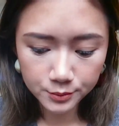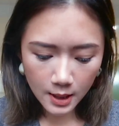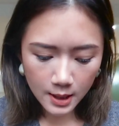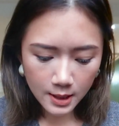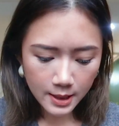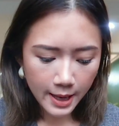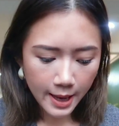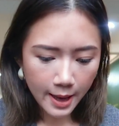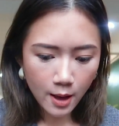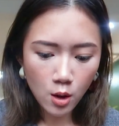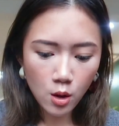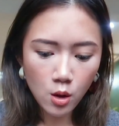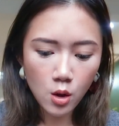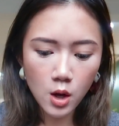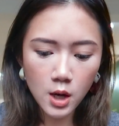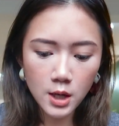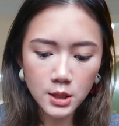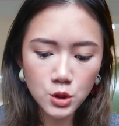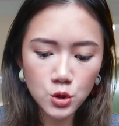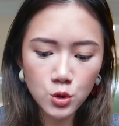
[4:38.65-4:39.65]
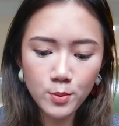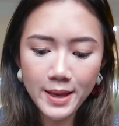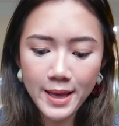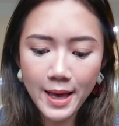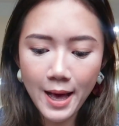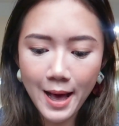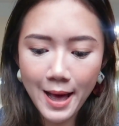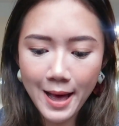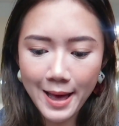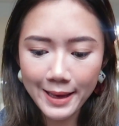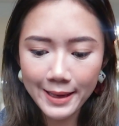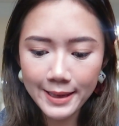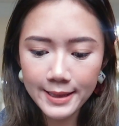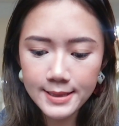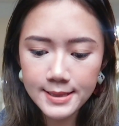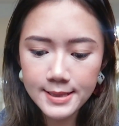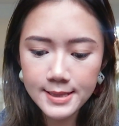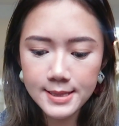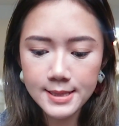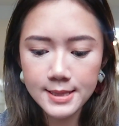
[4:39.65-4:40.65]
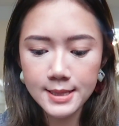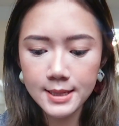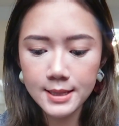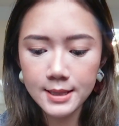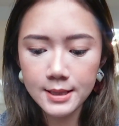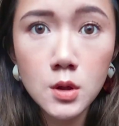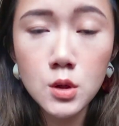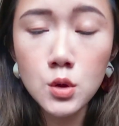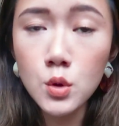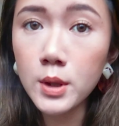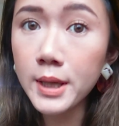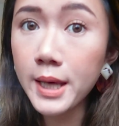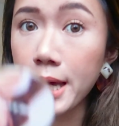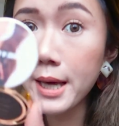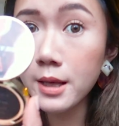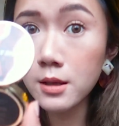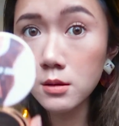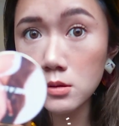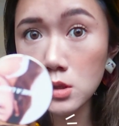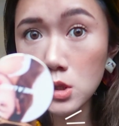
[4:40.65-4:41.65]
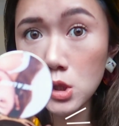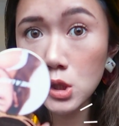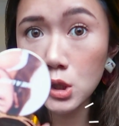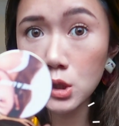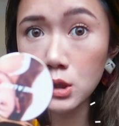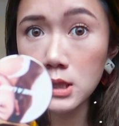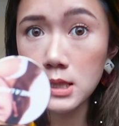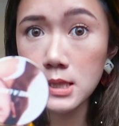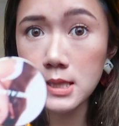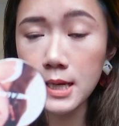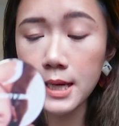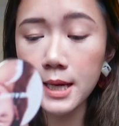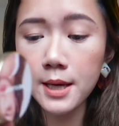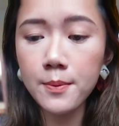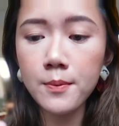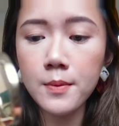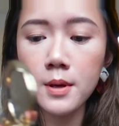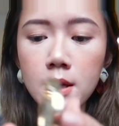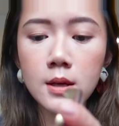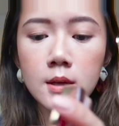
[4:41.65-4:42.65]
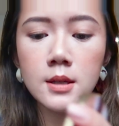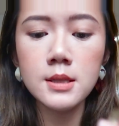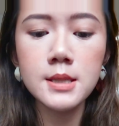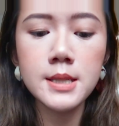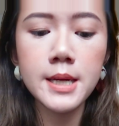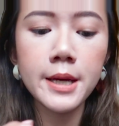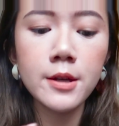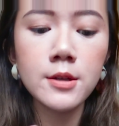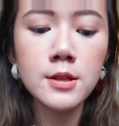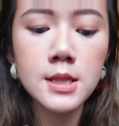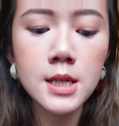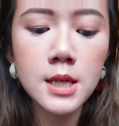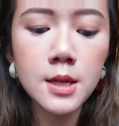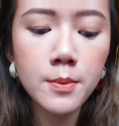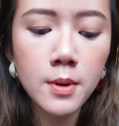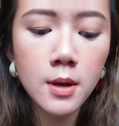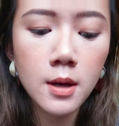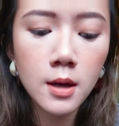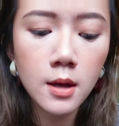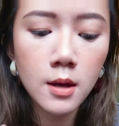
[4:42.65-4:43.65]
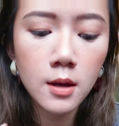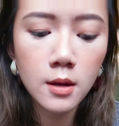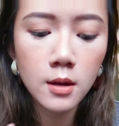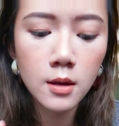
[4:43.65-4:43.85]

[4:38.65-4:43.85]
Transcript: And now, onto my eyes. So again, it's still the same Diotima